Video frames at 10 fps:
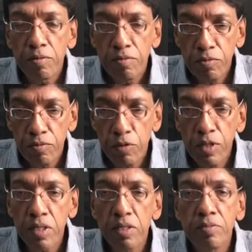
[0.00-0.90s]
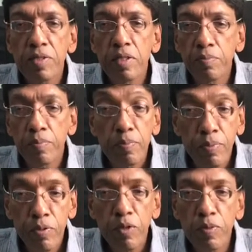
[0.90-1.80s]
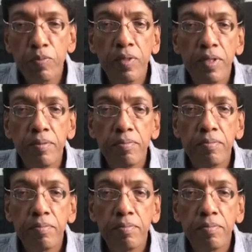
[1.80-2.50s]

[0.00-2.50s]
voter will probably